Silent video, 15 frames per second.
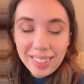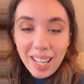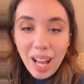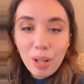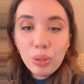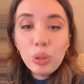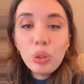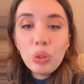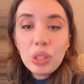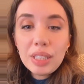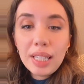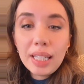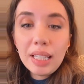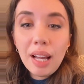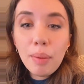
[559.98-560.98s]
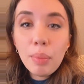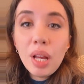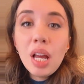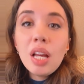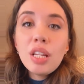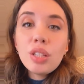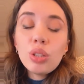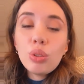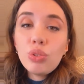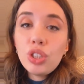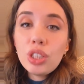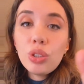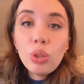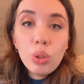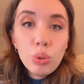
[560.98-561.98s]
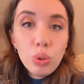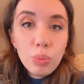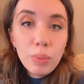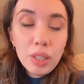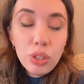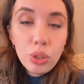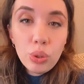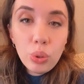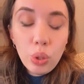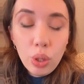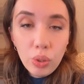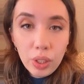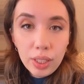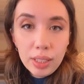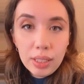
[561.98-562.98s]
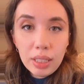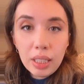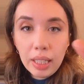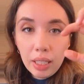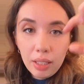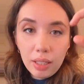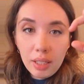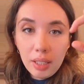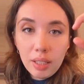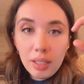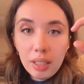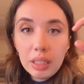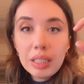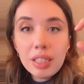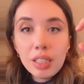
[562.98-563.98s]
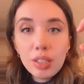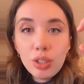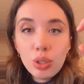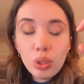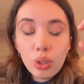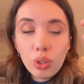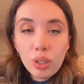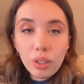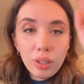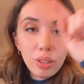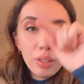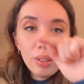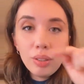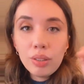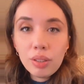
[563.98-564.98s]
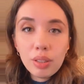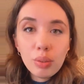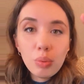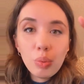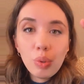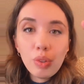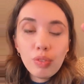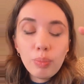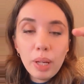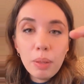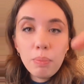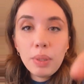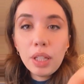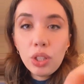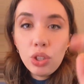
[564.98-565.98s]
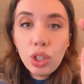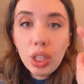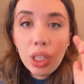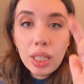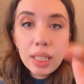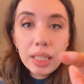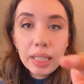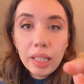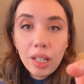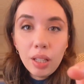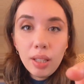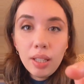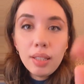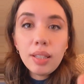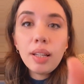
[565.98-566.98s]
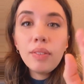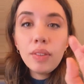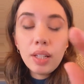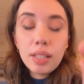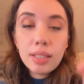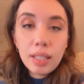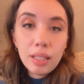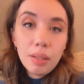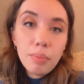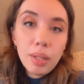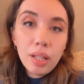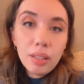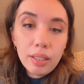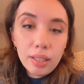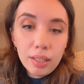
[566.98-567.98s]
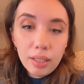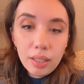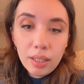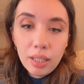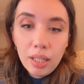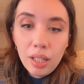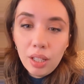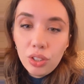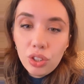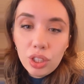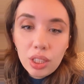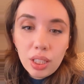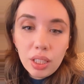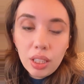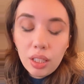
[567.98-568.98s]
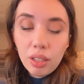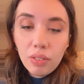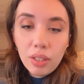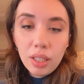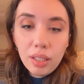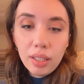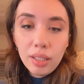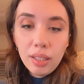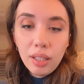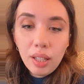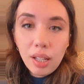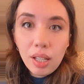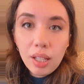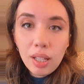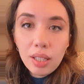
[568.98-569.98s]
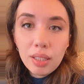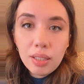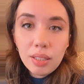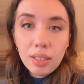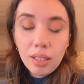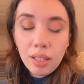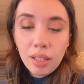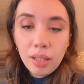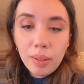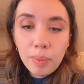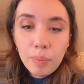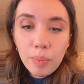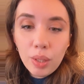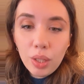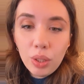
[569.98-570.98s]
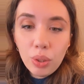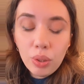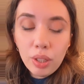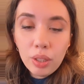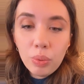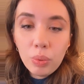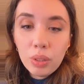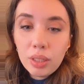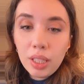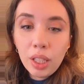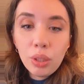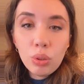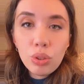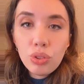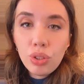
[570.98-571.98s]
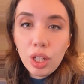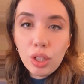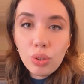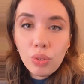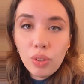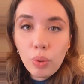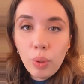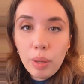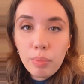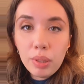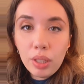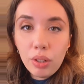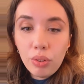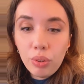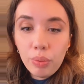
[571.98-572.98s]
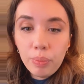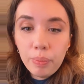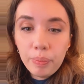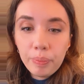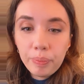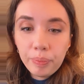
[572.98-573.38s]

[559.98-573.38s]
How do you sign up? So just go to my stories, like a little circle with my picture, click on it, and there's gonna be a link. Just click on the link and it will take you straight to the webinar room.